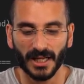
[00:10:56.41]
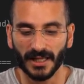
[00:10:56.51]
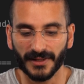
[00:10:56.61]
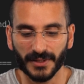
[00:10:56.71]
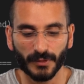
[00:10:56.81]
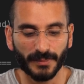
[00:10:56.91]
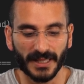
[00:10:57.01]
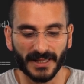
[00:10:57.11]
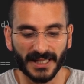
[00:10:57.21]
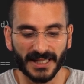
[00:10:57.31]
uh, this would be
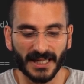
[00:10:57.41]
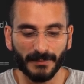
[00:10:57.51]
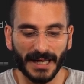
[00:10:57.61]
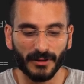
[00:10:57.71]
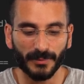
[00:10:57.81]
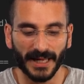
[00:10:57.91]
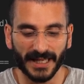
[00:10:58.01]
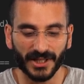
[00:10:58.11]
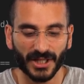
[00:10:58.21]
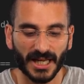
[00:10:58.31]
the about
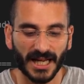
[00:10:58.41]
page.